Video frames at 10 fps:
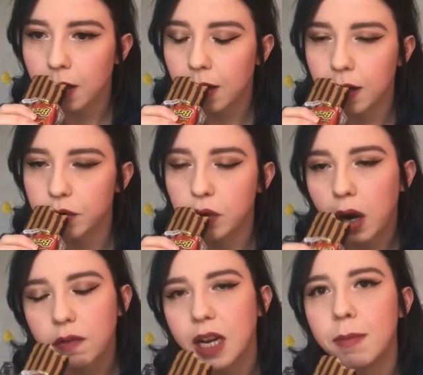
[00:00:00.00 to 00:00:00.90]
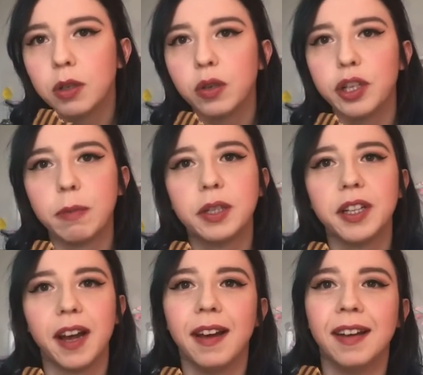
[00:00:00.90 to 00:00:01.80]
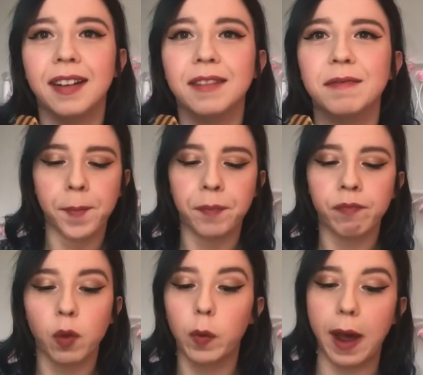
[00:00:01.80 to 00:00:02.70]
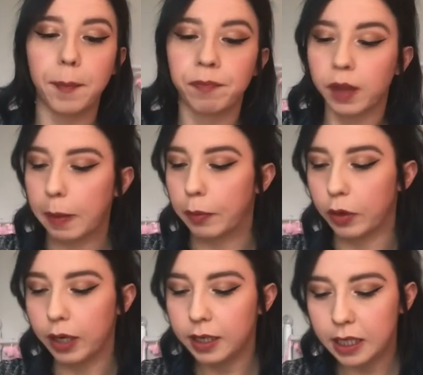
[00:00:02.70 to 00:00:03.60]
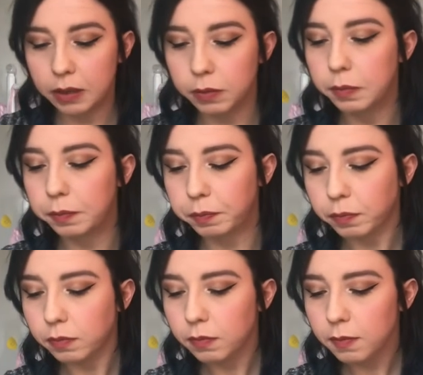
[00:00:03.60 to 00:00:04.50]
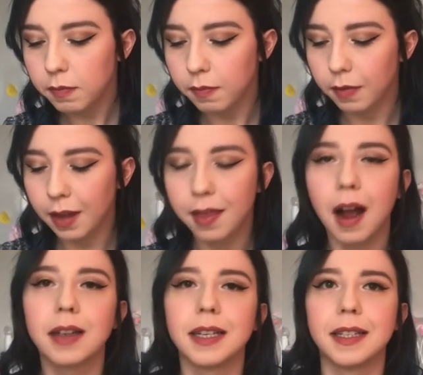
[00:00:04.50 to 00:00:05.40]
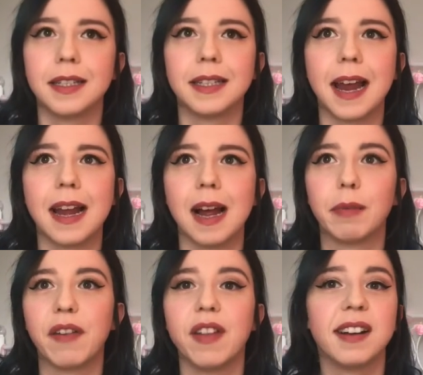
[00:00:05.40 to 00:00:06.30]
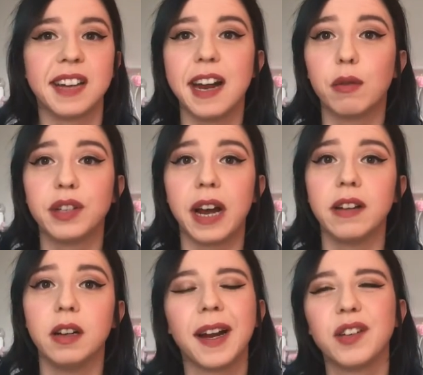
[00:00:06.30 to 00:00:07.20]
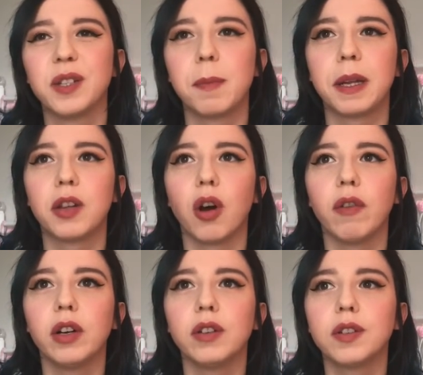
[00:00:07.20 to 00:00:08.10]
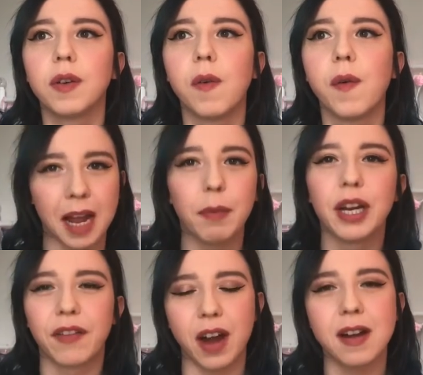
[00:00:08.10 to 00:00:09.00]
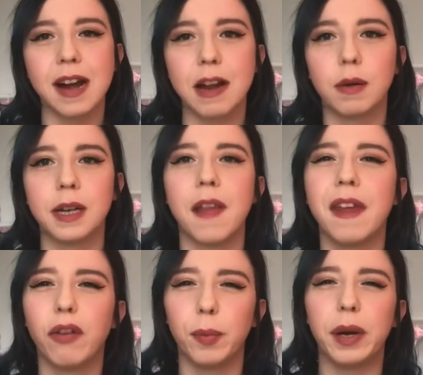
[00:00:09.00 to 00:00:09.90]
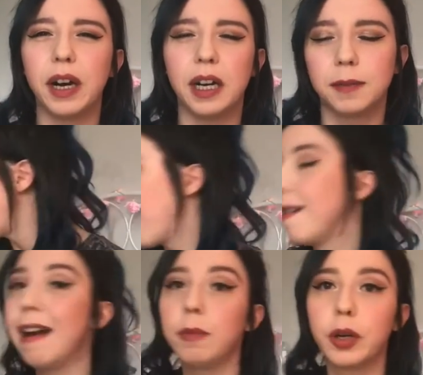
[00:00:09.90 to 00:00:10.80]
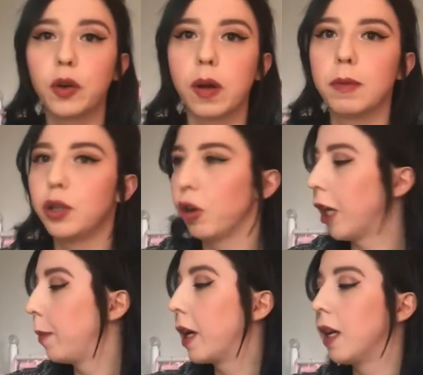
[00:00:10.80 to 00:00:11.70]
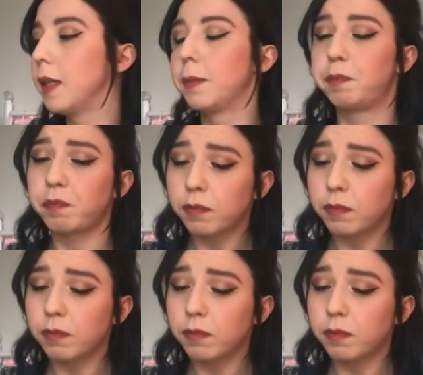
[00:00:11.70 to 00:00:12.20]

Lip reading: And I did not have time to go to the gym today. Okay, put you down. That is insane. I'm giving that a 10 out of 10. Wait, does it beat the Oreos? I'm going to give it a 9 out of 10. They're on par. Okay, now I'm going to go in with a drink because